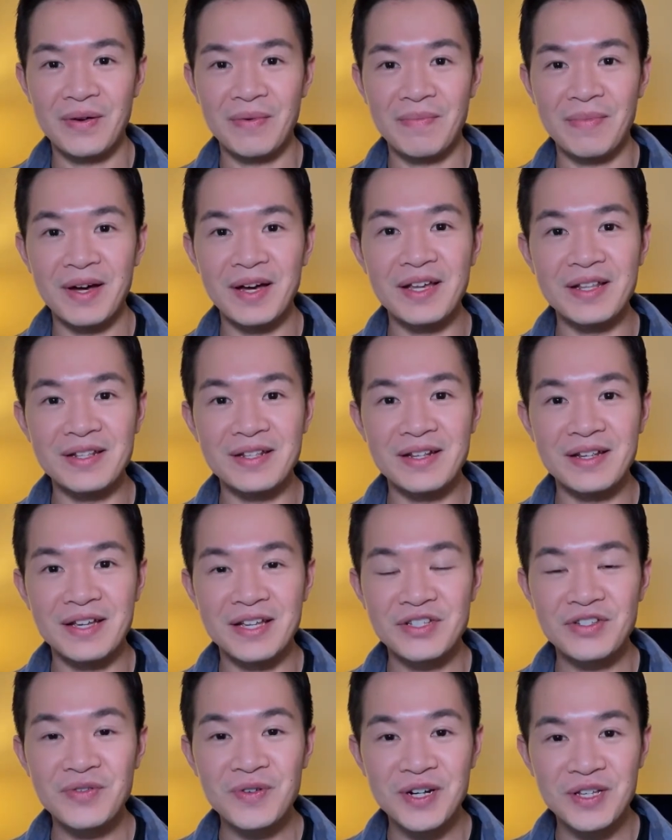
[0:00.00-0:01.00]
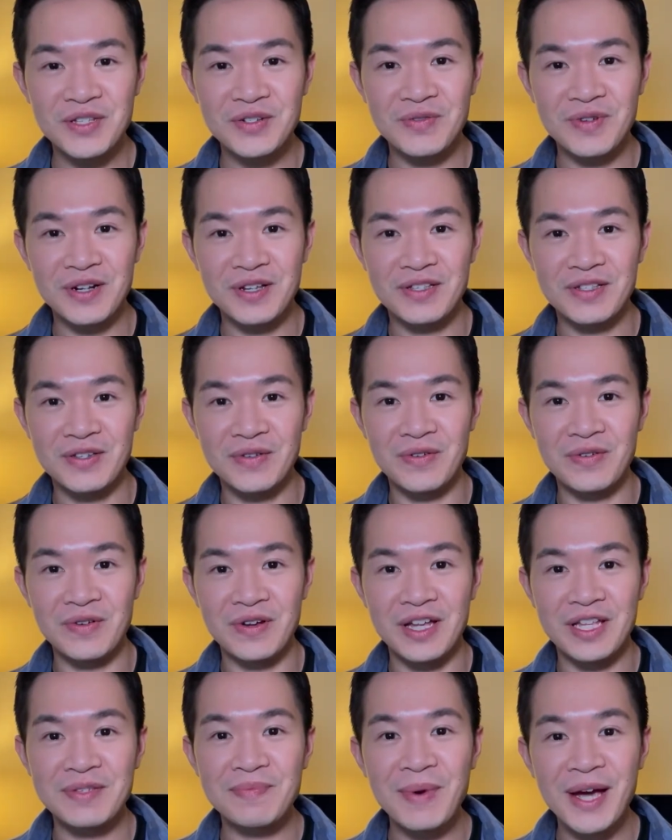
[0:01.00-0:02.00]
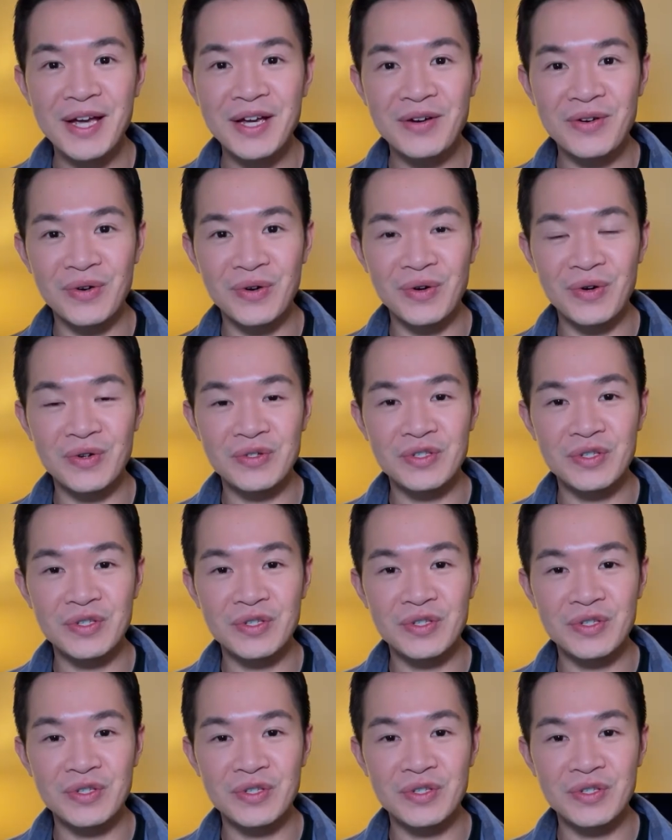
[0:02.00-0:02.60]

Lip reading: but in 2022, it's my goal